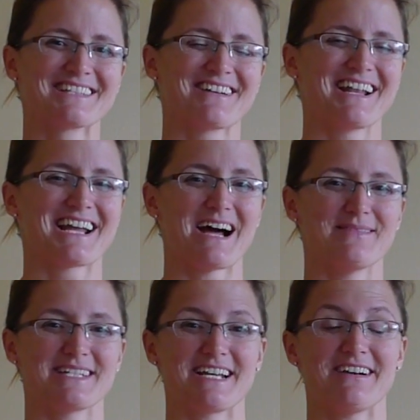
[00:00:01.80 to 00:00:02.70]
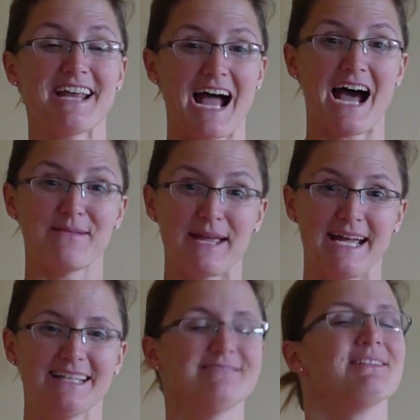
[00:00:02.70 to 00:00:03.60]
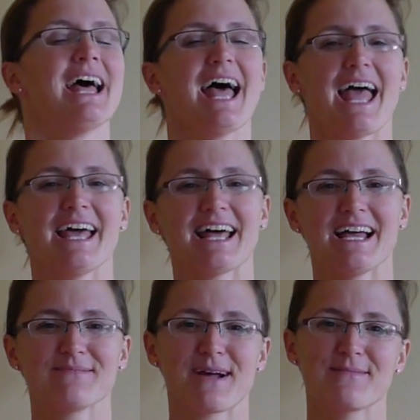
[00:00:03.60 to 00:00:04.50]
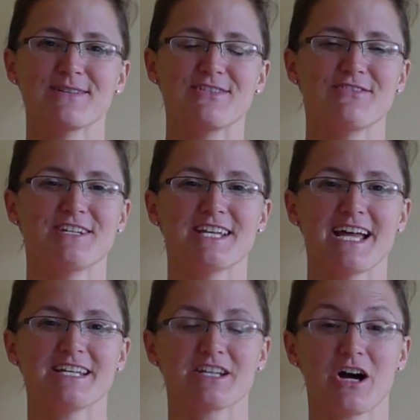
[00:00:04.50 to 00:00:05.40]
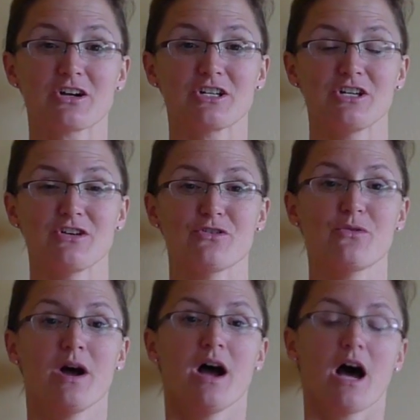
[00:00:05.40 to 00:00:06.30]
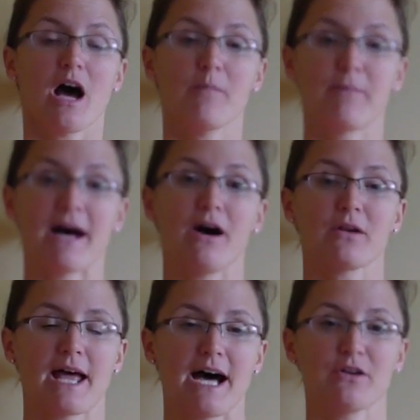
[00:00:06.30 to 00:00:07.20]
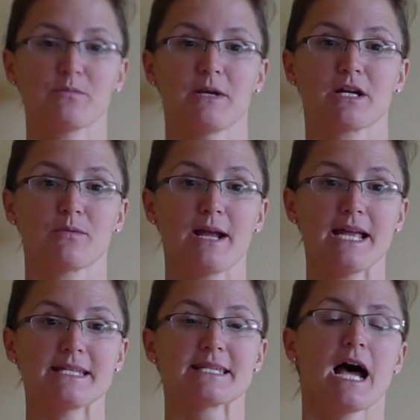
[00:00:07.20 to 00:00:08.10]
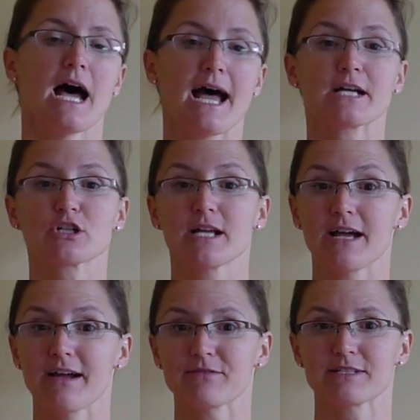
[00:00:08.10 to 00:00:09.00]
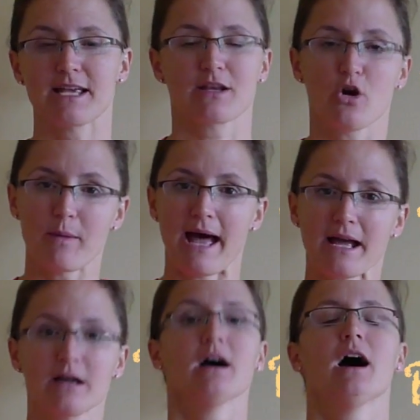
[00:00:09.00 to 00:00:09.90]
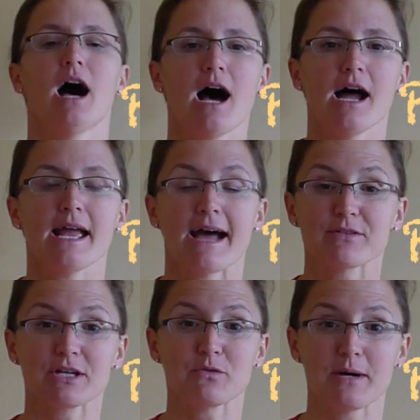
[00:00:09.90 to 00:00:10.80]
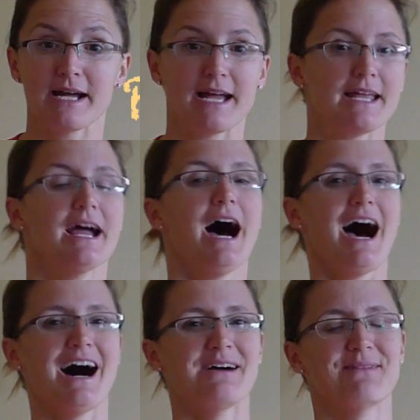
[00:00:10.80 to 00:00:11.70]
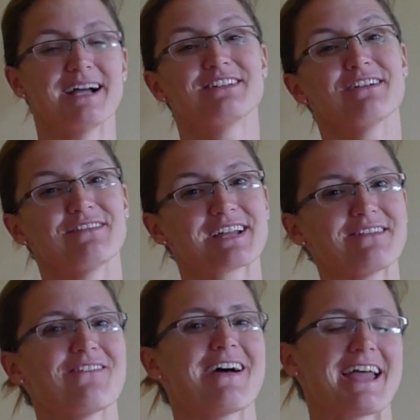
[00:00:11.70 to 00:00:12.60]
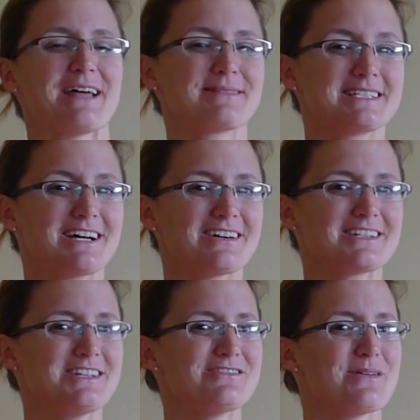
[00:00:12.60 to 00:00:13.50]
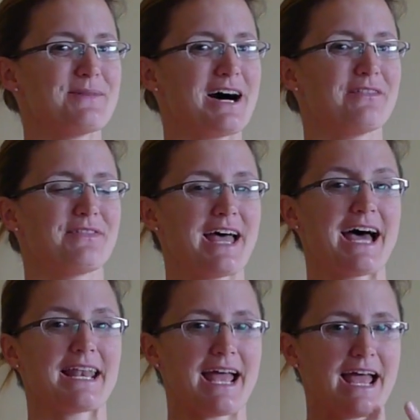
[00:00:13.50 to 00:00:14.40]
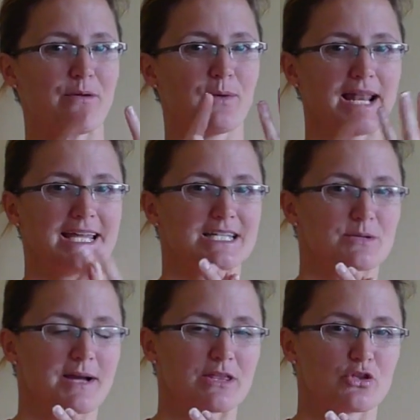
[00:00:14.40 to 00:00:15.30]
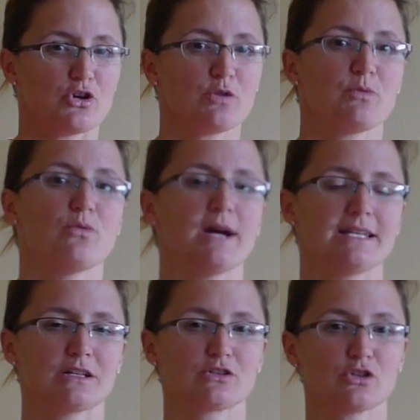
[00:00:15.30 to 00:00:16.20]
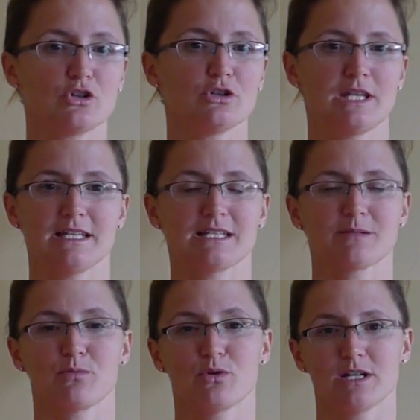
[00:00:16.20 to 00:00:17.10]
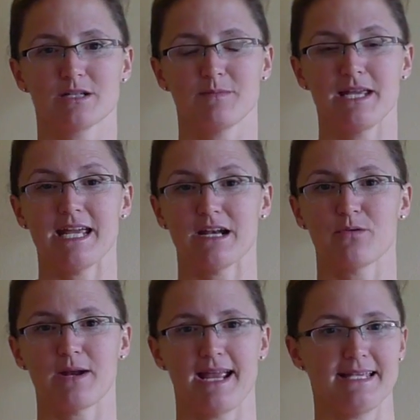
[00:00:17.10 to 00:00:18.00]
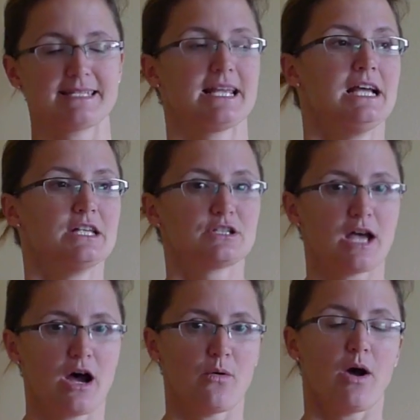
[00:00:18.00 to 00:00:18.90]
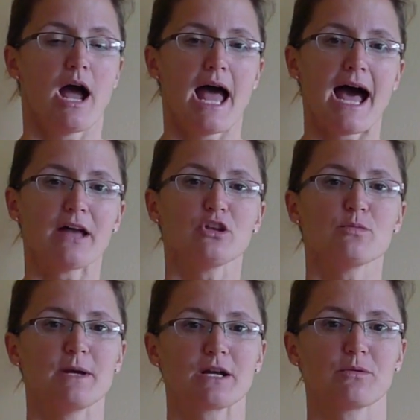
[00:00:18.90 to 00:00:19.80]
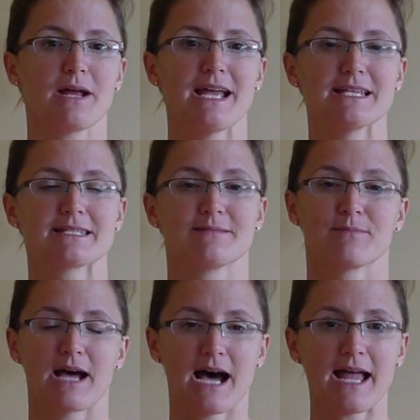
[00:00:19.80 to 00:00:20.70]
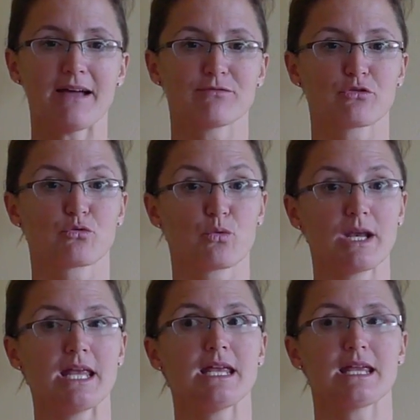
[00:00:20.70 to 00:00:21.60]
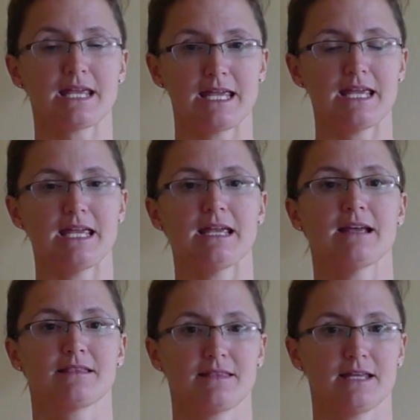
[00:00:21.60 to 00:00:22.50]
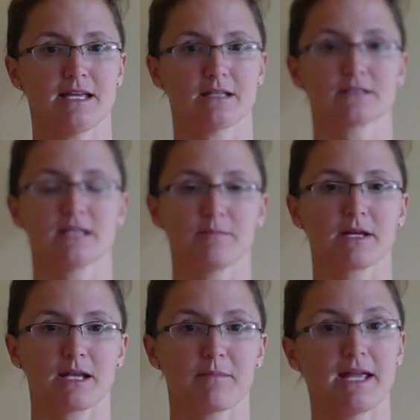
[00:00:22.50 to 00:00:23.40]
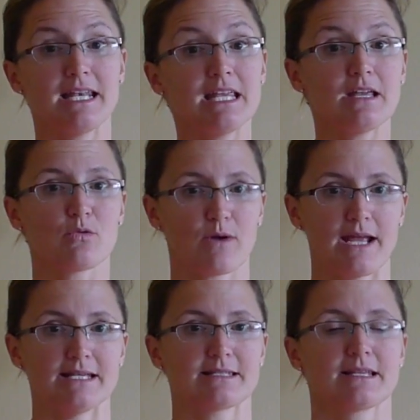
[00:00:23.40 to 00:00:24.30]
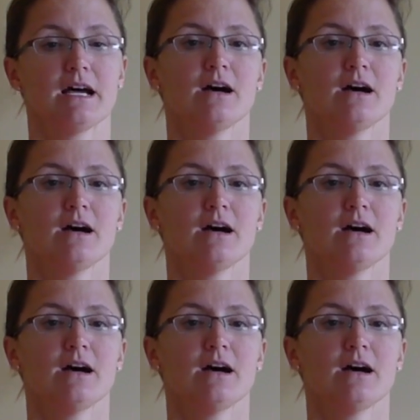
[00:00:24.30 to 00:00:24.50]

Running Commentary. I'm Ann, and I'm coming to you today to talk to you about how to pick a race. Actually, I have to say, go back. I have a giveaway. I do have a giveaway, and I'm going to talk to you about that when I get to my third point, the third thing that's important to me in a race. So, how do you pick a race? I have three key things in picking any race.